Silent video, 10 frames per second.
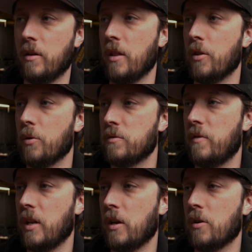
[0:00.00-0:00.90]
and those
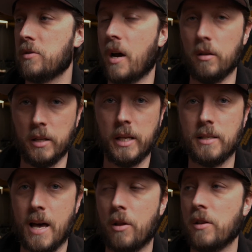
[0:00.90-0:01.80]
videos I'll link
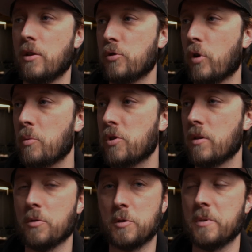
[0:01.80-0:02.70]
down in the description,
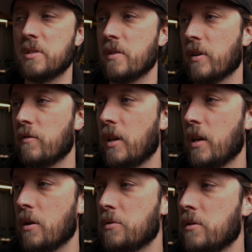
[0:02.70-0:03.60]
those specific
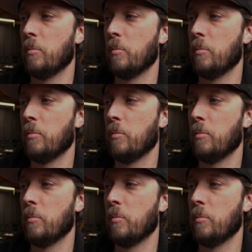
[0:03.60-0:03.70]
videos,